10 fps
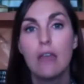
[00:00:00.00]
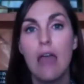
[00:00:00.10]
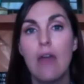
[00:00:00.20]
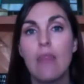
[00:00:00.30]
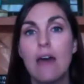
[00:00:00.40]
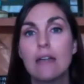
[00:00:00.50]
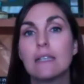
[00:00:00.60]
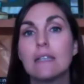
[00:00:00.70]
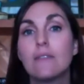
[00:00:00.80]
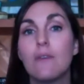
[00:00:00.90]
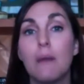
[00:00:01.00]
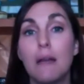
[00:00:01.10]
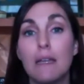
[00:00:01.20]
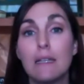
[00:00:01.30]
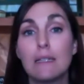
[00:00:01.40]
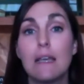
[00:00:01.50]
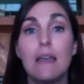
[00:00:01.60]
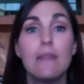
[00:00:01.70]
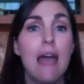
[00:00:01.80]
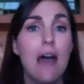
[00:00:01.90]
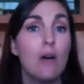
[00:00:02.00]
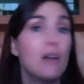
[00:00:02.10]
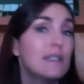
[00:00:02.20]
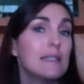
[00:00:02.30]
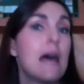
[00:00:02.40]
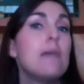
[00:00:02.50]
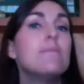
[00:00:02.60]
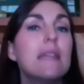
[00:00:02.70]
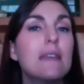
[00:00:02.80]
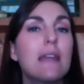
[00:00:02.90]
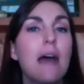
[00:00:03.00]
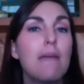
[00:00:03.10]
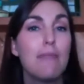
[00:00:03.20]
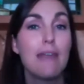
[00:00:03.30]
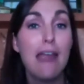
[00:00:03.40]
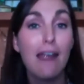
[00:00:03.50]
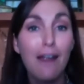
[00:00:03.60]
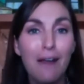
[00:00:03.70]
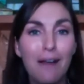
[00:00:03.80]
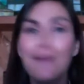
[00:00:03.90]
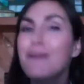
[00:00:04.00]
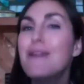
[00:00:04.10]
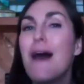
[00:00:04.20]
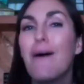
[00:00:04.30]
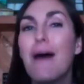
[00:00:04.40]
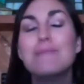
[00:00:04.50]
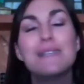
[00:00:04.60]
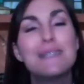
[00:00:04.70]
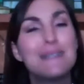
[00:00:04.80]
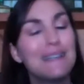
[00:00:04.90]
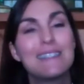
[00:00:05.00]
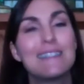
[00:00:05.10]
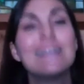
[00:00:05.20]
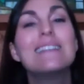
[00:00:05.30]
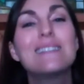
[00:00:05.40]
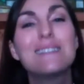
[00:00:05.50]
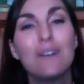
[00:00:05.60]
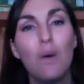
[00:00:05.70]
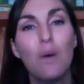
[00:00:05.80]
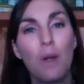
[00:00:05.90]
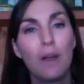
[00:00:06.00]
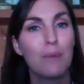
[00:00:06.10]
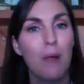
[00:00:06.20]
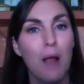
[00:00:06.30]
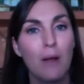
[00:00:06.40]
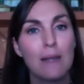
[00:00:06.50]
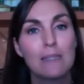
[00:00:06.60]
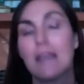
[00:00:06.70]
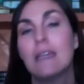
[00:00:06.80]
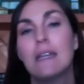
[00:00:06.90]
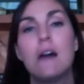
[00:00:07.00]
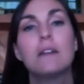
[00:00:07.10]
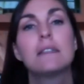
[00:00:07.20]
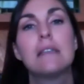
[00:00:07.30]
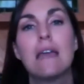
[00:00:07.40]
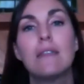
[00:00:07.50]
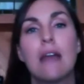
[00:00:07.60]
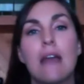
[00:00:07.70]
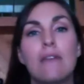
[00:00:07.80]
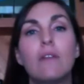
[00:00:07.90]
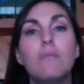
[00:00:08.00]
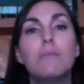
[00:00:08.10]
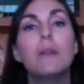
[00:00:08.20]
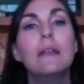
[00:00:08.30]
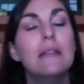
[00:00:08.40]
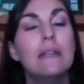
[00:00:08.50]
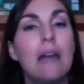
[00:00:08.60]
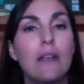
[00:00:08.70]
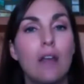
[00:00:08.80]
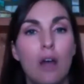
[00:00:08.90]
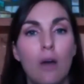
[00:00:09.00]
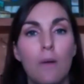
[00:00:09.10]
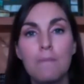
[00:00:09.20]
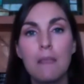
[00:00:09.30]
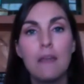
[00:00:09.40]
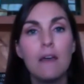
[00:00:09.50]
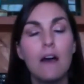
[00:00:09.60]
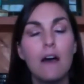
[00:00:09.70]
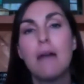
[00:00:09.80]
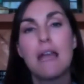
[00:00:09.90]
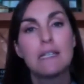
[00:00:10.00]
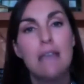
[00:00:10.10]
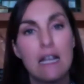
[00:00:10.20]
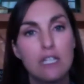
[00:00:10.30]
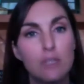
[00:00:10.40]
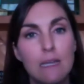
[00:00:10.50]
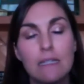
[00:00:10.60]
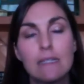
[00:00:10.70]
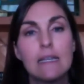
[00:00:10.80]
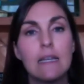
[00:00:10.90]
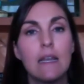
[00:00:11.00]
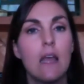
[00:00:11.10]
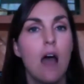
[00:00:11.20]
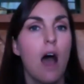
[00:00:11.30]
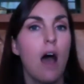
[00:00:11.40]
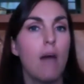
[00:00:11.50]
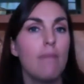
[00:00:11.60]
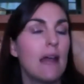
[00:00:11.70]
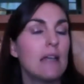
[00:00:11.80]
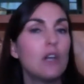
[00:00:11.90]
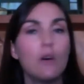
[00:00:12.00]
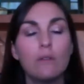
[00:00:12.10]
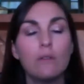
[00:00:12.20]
and that sense of abundance. Now, does that mean that I'm there? No, I'm still. It's still a work in progress. I cannot say that I have completely let go of my attachments and that I don't,